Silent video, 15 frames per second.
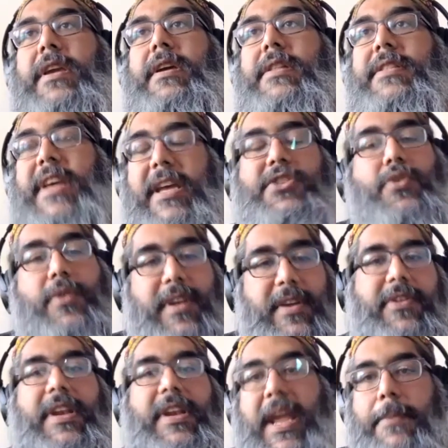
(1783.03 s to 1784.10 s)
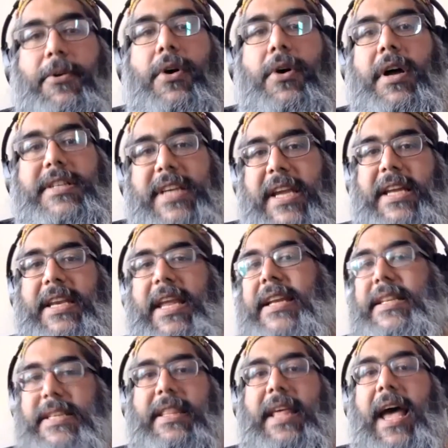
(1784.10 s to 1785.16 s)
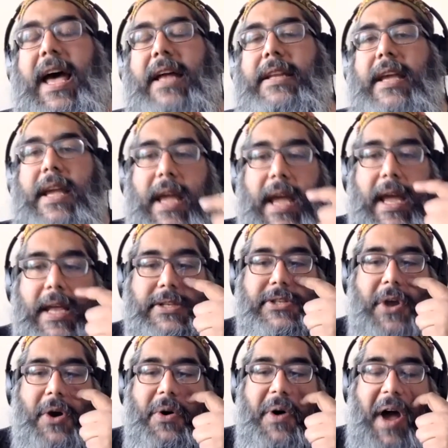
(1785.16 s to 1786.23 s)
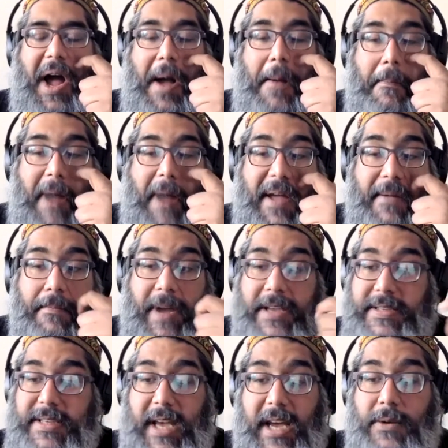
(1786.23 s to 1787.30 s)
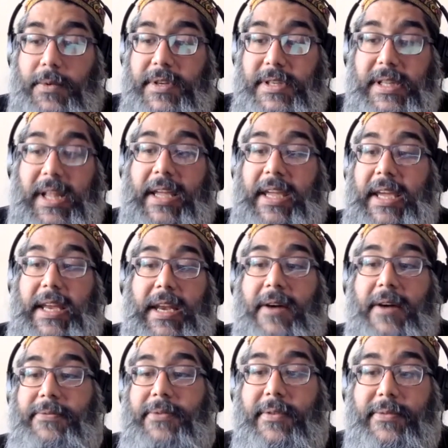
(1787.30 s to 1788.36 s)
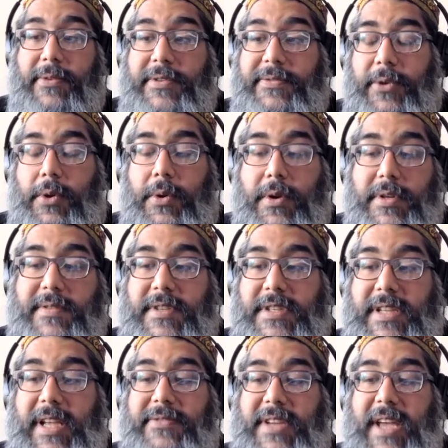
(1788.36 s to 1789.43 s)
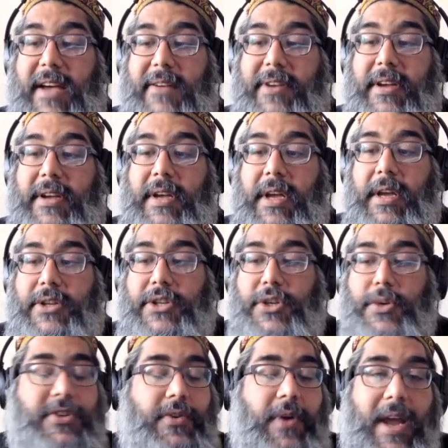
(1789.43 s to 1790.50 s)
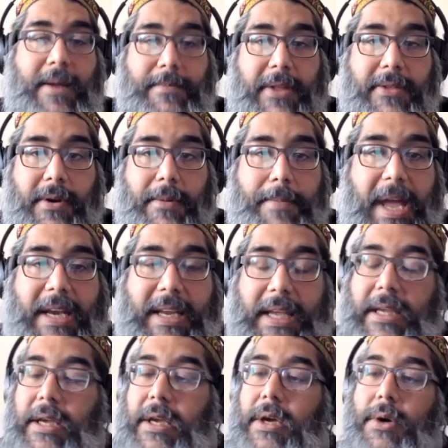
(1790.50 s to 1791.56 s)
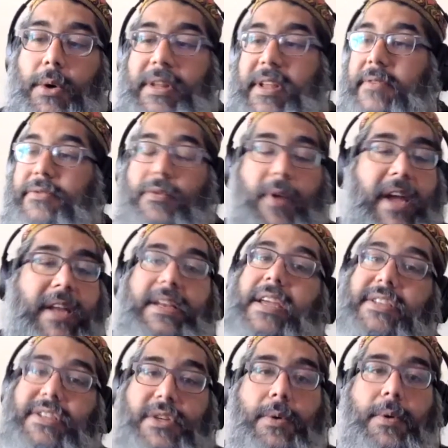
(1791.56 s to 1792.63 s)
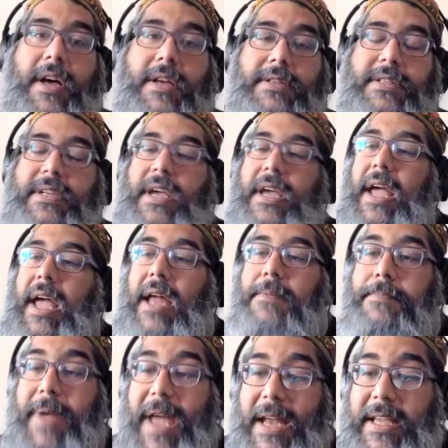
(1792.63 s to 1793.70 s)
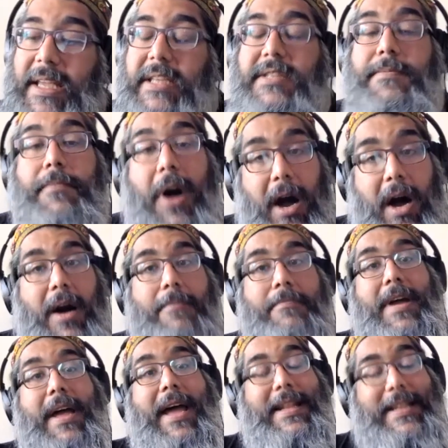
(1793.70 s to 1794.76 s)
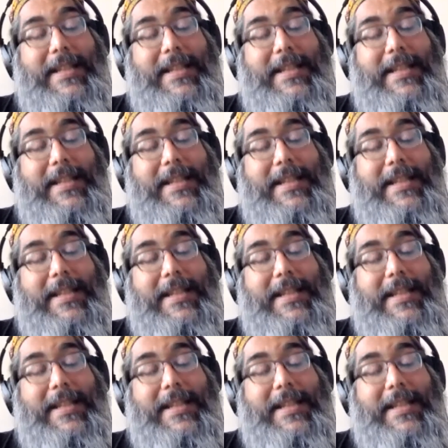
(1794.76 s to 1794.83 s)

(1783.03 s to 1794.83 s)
the history of the neighborhood, to connect to that. And so my son was lucky enough for the first few years of his life to have a Jewish grandmother, Betty, who lived right next to us. And Betty's mom had